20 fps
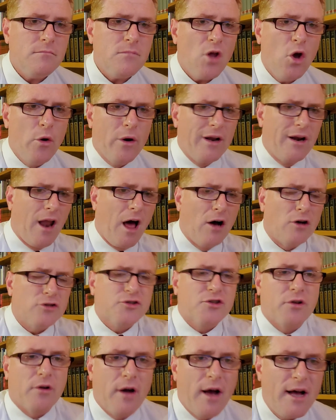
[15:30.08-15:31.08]
who had
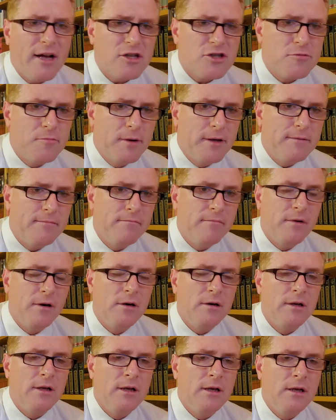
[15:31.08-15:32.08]
lost her husband.
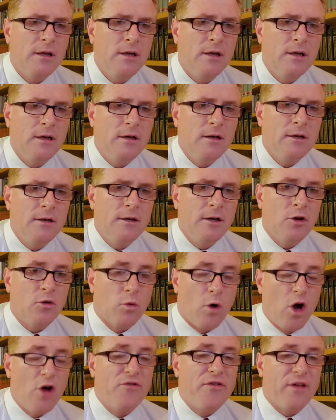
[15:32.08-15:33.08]
And
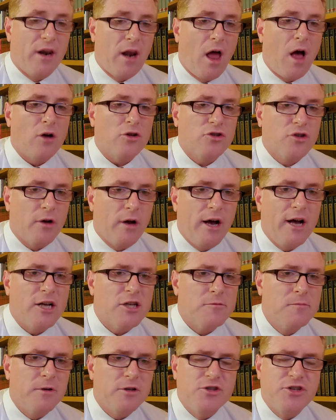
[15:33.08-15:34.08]
Ruth had lost her
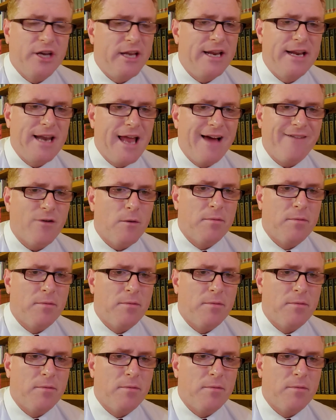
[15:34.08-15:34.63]
husband. She didn't have a